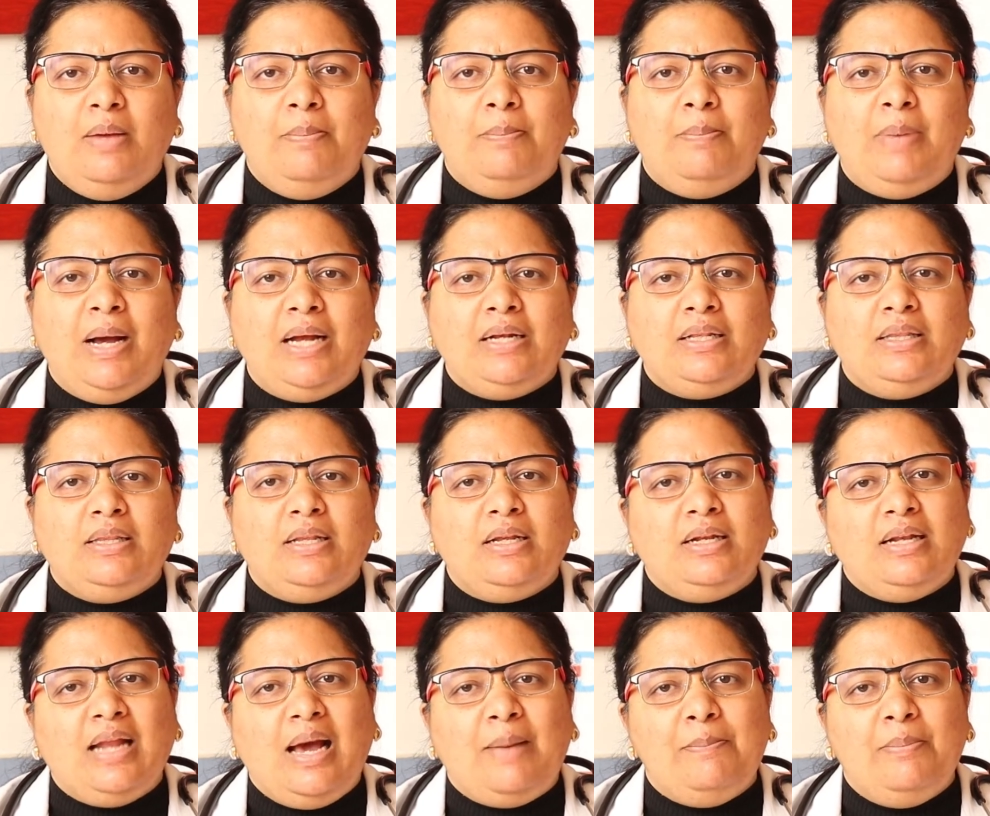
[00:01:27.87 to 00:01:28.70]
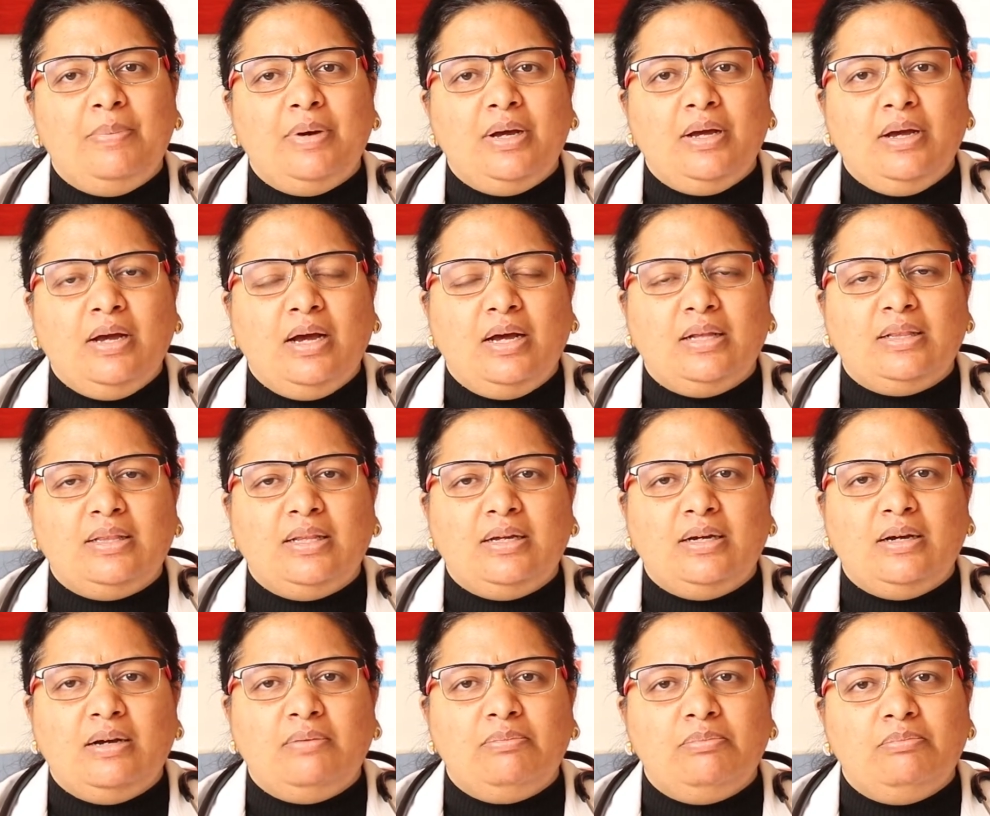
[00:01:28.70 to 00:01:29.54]
But the
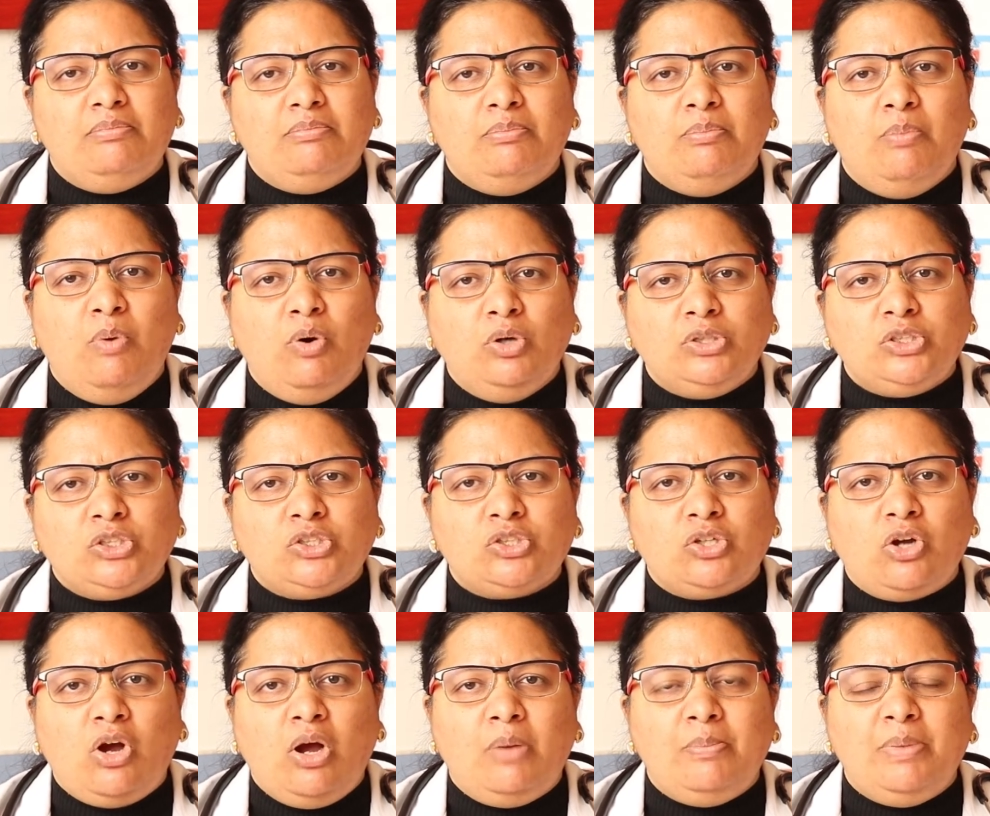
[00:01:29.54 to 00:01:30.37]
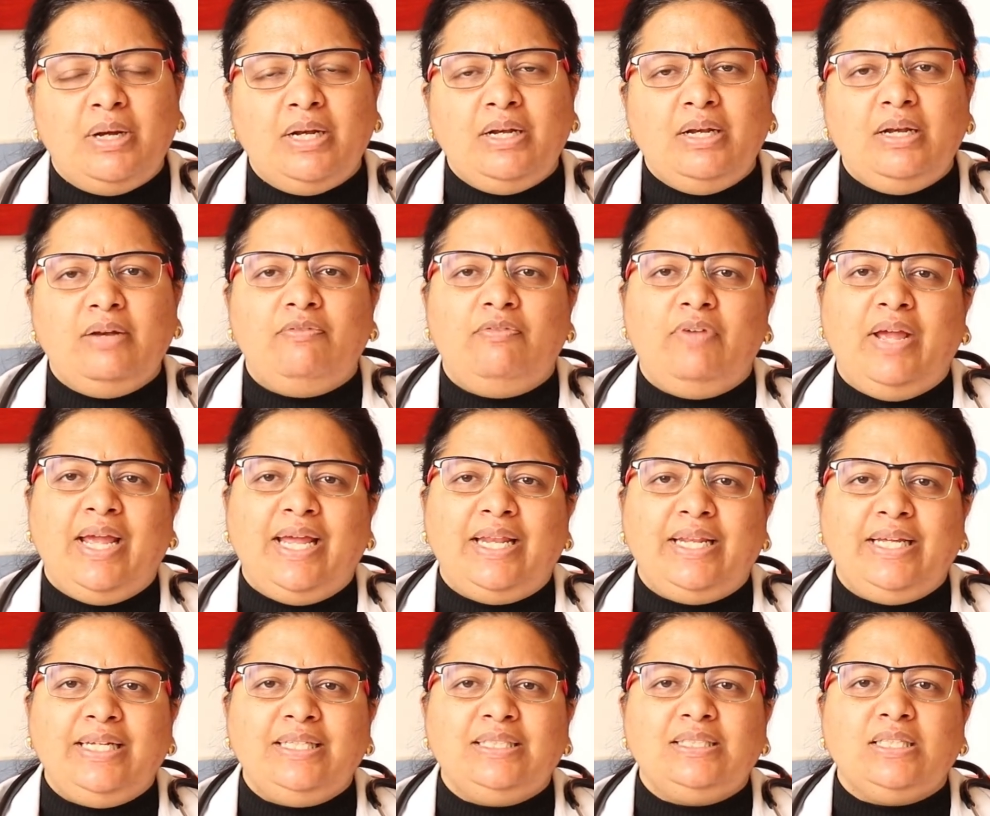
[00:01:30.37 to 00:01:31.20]
the most common
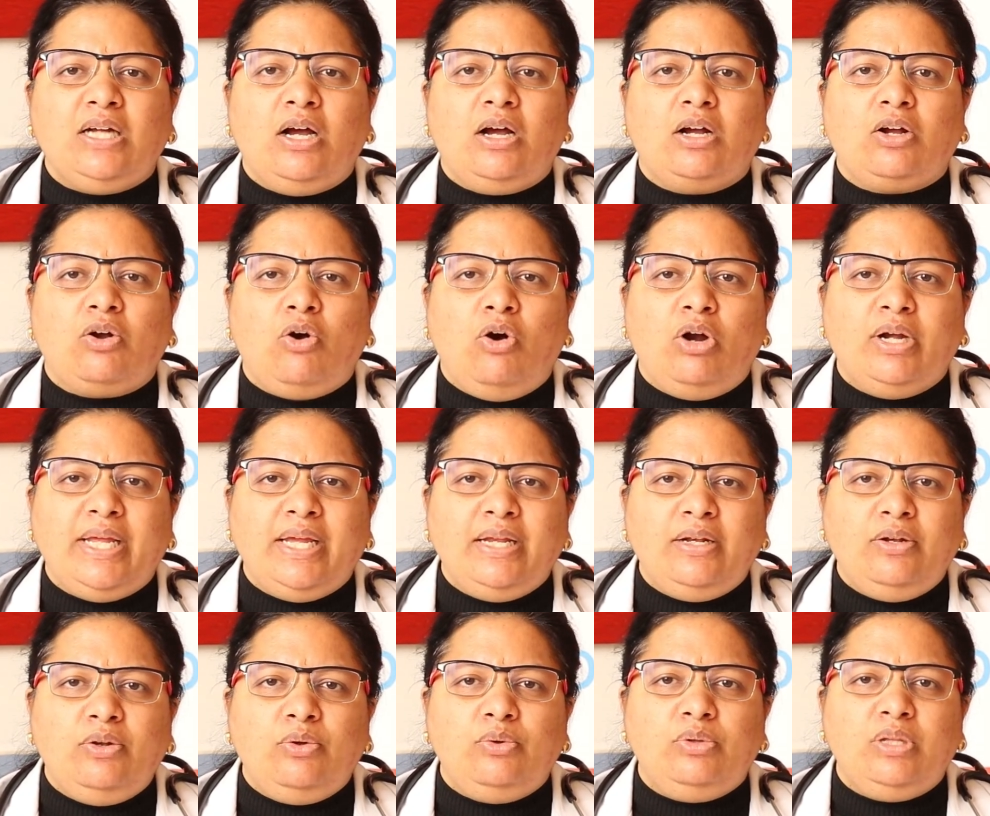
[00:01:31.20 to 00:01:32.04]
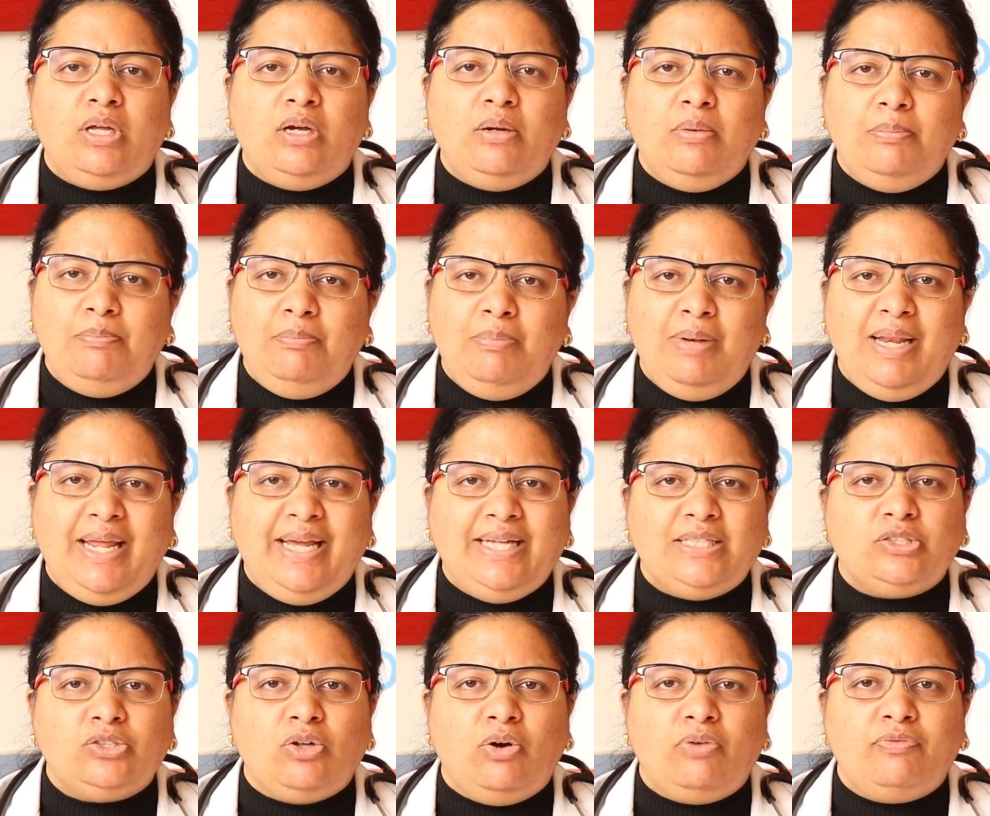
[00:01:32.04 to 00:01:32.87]
varies according to the
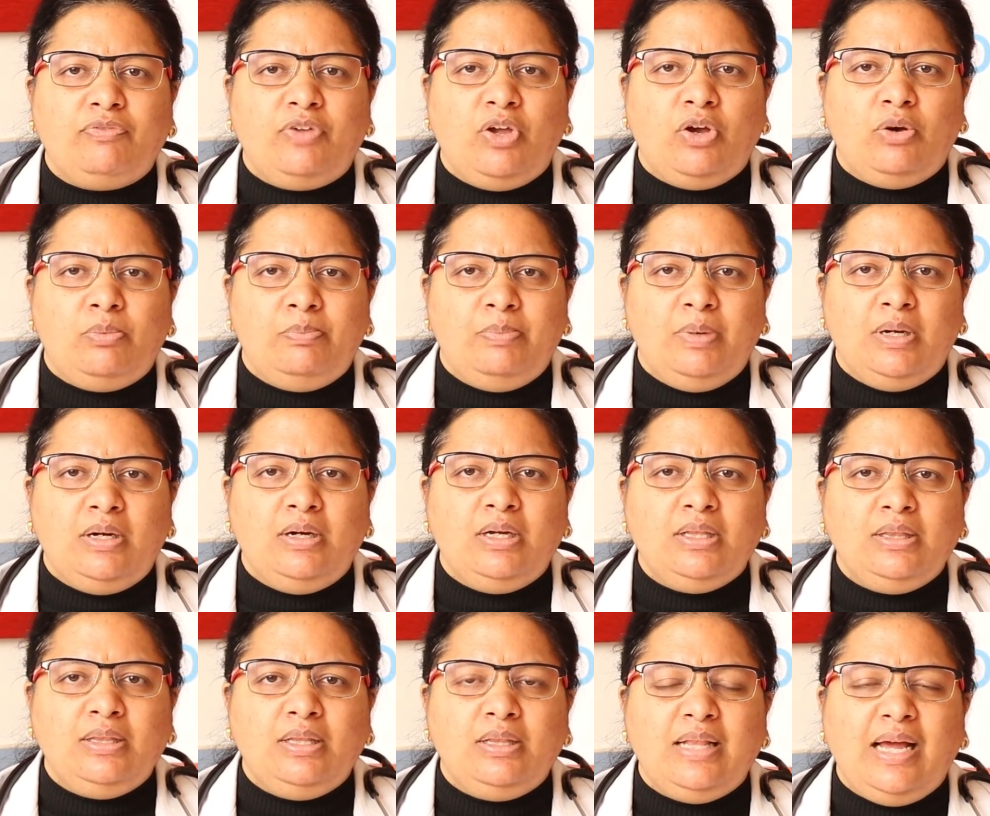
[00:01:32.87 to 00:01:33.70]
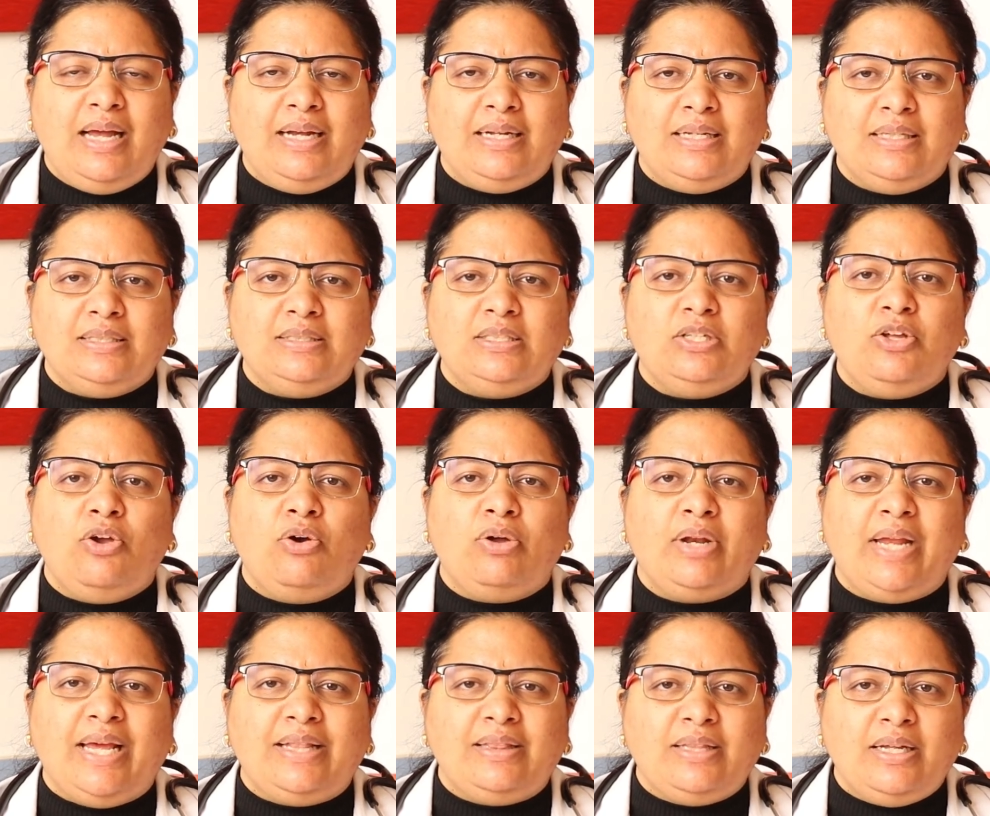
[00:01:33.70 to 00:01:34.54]
place of your birth, that is
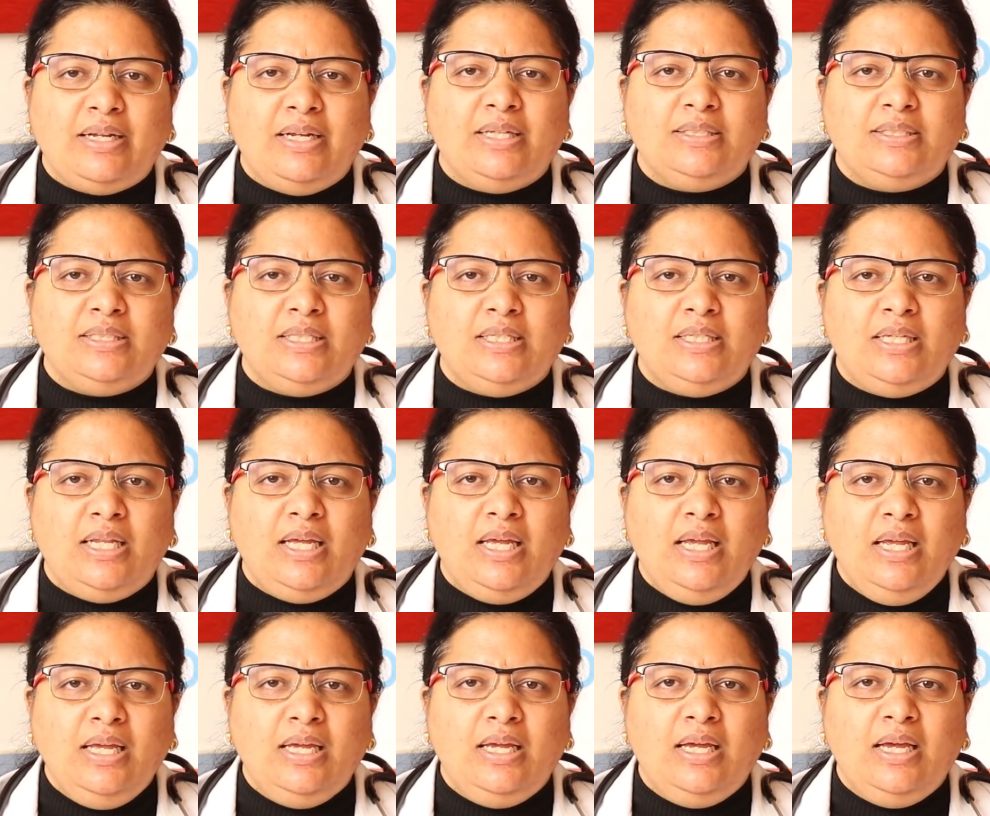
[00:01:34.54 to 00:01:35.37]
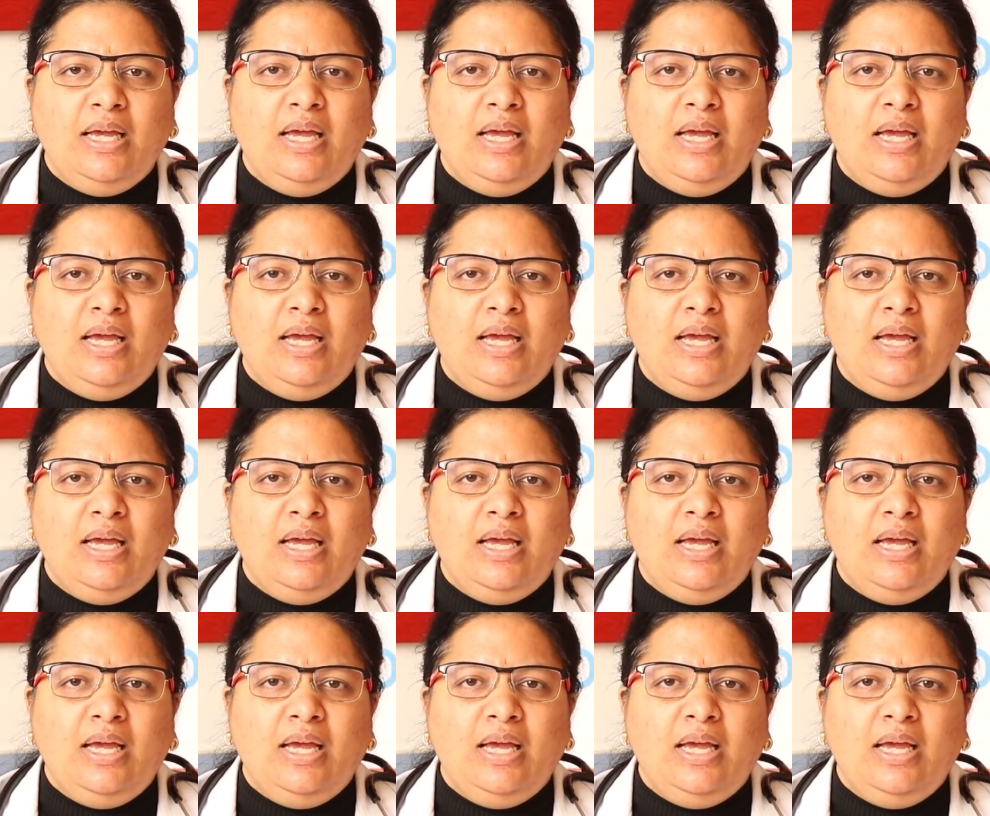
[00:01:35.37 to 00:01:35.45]
your ethnicity.